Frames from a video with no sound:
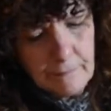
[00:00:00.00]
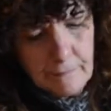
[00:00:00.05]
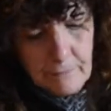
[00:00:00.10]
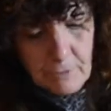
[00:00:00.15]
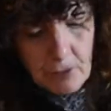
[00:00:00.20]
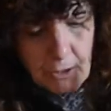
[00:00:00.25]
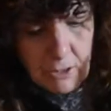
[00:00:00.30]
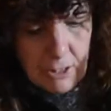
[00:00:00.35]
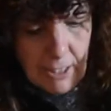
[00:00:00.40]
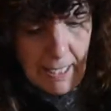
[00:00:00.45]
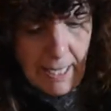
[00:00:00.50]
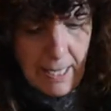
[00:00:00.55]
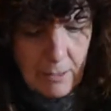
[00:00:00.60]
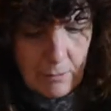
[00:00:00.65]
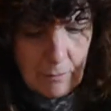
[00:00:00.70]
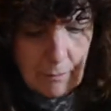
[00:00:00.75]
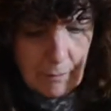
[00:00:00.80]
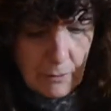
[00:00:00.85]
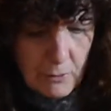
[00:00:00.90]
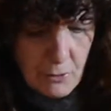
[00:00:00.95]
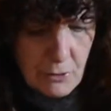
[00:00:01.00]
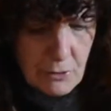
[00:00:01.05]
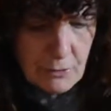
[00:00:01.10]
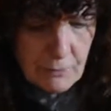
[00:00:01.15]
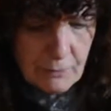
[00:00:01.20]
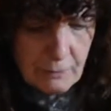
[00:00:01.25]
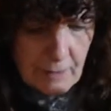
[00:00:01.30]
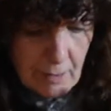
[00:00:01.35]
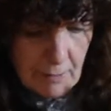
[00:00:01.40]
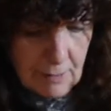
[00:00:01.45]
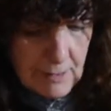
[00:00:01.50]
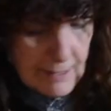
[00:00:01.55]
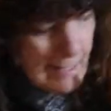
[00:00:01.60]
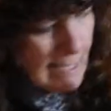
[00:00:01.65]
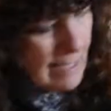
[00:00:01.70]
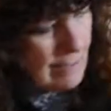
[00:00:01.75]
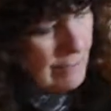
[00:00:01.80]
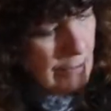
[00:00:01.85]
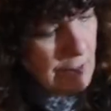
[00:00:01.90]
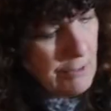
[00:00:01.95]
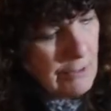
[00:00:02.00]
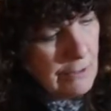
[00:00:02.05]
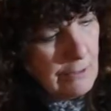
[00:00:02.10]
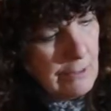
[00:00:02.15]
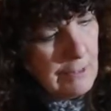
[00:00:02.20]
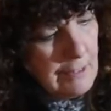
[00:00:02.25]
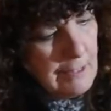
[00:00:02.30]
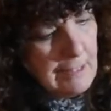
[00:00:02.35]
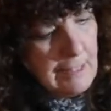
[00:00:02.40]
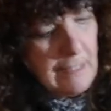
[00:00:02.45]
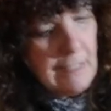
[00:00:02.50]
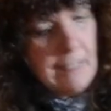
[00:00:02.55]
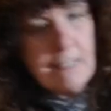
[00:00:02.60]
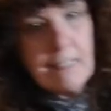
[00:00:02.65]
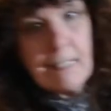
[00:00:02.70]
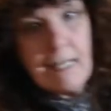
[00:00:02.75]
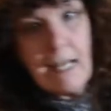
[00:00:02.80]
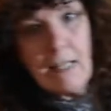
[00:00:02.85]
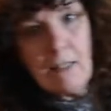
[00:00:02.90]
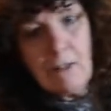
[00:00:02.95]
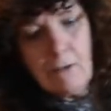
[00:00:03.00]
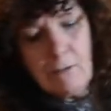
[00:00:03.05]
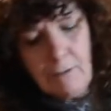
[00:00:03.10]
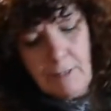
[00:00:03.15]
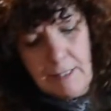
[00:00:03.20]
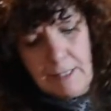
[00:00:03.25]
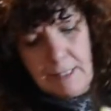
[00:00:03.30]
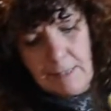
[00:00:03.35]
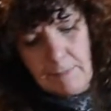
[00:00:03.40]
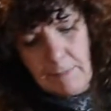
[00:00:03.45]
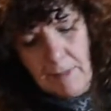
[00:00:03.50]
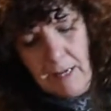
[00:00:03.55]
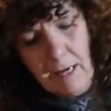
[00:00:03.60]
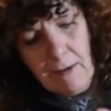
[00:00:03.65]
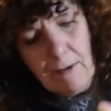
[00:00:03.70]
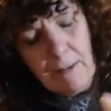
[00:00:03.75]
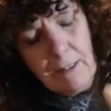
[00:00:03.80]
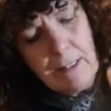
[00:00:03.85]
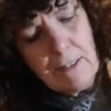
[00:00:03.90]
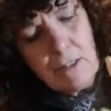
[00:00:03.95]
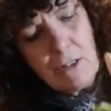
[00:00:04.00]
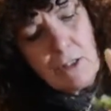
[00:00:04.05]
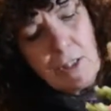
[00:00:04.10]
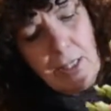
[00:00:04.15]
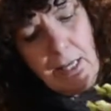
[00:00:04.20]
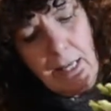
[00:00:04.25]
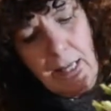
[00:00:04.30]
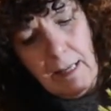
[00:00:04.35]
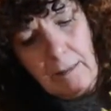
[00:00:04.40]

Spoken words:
just to help push the flowers out so that they get a lovely spiral in shape.